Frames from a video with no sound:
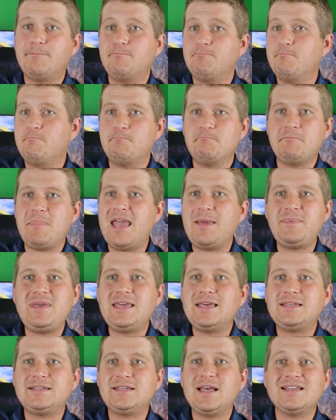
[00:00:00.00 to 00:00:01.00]

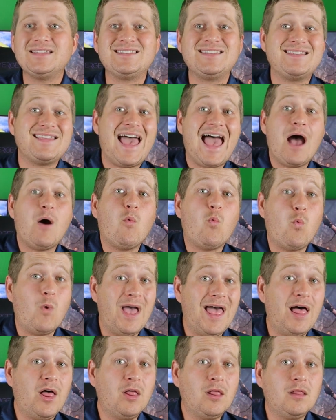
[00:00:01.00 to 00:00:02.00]
maybe it does that
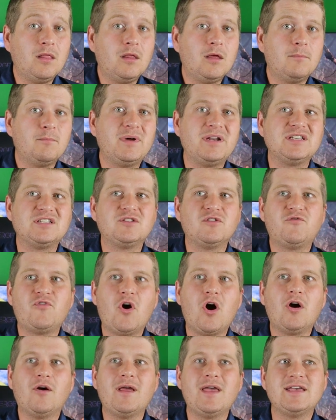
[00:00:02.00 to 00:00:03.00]
well, but as
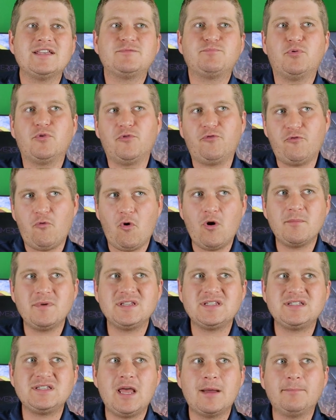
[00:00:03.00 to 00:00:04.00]
far as
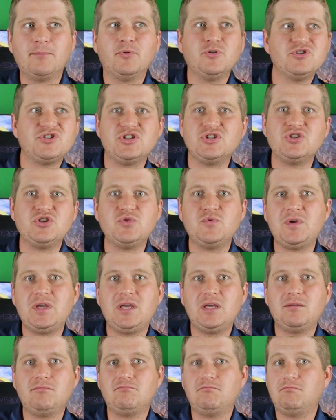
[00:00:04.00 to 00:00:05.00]
performance numbers and
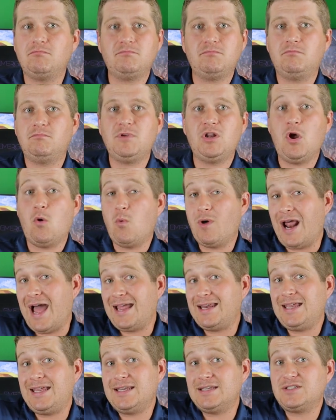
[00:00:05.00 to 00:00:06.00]
doing, you know, what
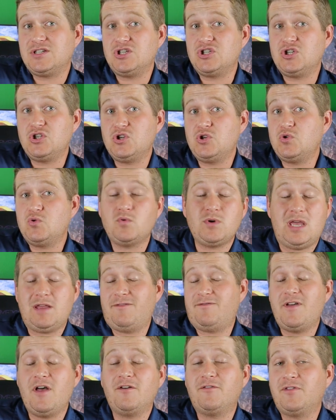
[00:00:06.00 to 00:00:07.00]
I need it to do, it
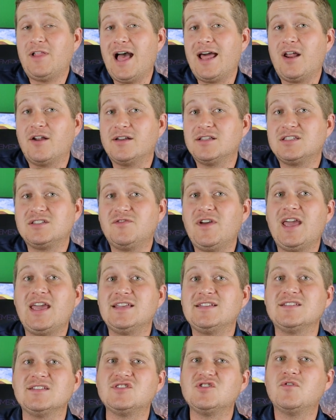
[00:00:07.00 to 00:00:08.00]
fell flat on its
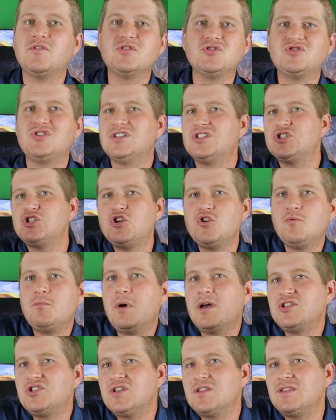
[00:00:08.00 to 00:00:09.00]
face. And so there's just too
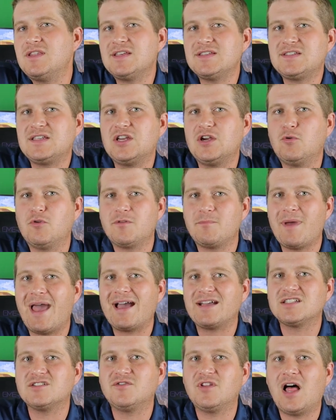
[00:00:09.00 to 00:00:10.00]
much of this here with
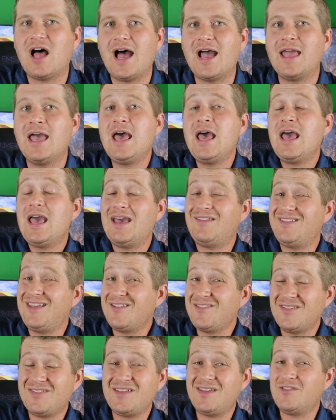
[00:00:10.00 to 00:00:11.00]
Maxfly. And the
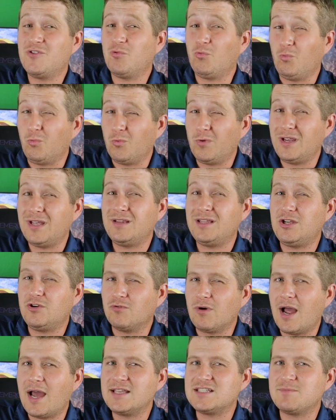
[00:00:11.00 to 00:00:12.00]
other thing that really
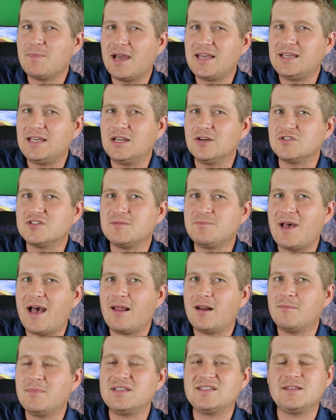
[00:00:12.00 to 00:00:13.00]
grinds my gears
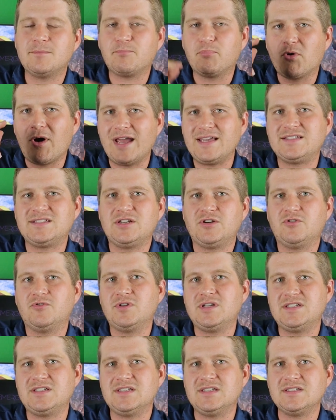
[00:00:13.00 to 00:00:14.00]
about them is the price
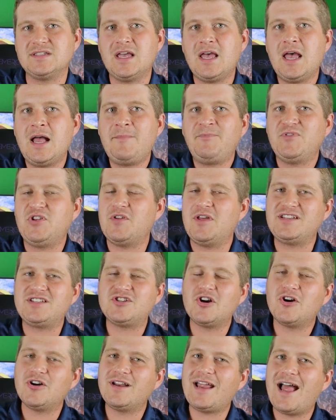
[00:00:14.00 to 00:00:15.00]
increases. You know, they
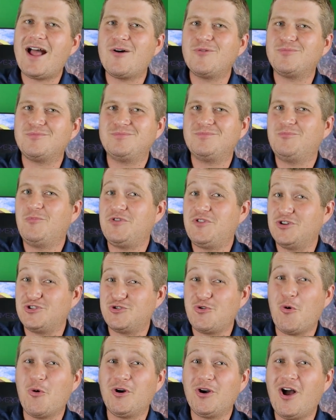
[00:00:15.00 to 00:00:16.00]
started out with their
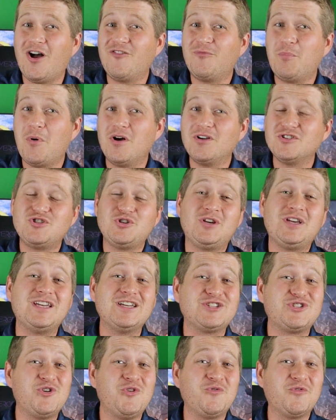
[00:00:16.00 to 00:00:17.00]
Tour golf balls, you could
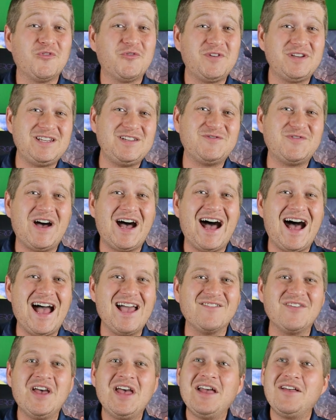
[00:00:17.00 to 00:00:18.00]
get 2 for
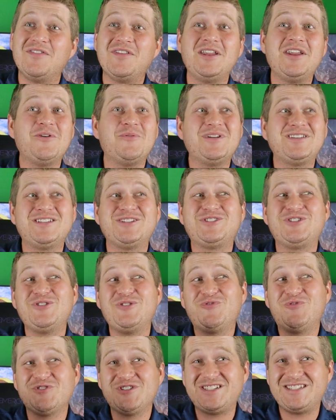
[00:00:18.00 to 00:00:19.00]
$55, then it went to
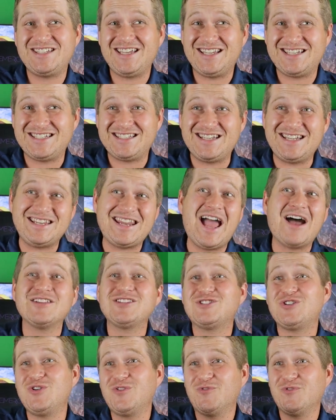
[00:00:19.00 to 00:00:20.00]
2 for $60, now
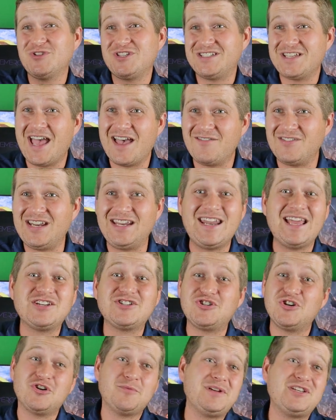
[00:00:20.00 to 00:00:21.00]
it's 2 for $70,
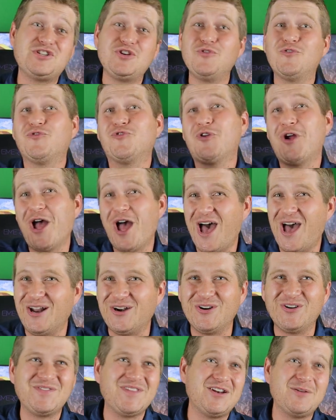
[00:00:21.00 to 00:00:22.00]
next year it'll be 2 for
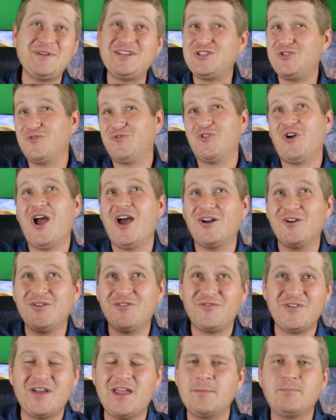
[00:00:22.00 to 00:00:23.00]
$100, and then it'll be 2 for
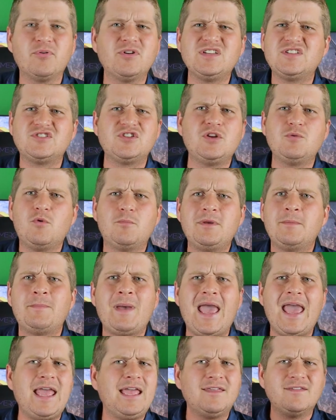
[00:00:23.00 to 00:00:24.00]
$150, and pretty soon we'll be
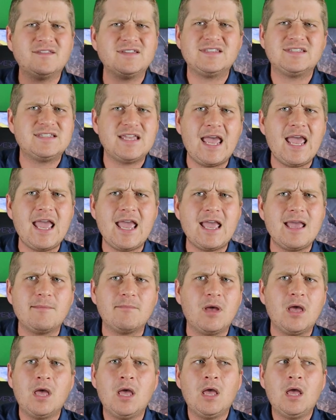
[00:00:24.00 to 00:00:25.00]
paying the
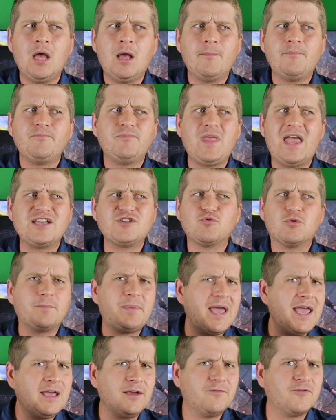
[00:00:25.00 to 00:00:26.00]
same as we're
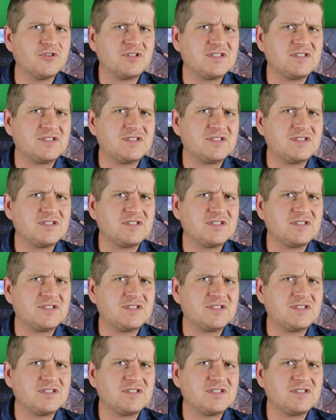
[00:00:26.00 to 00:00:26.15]
paying for